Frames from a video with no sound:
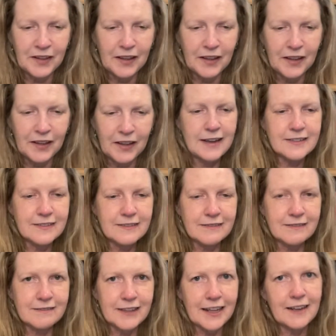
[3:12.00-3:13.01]
And
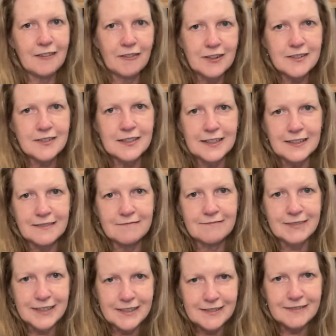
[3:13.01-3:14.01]
they honestly
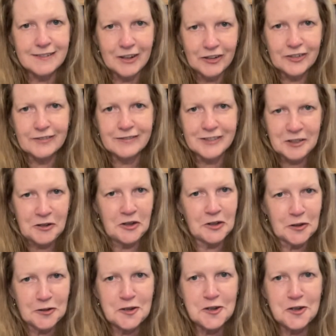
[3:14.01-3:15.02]
did not do a
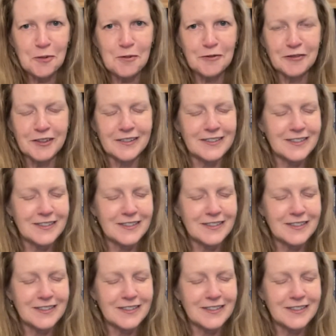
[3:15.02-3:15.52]
good job of it.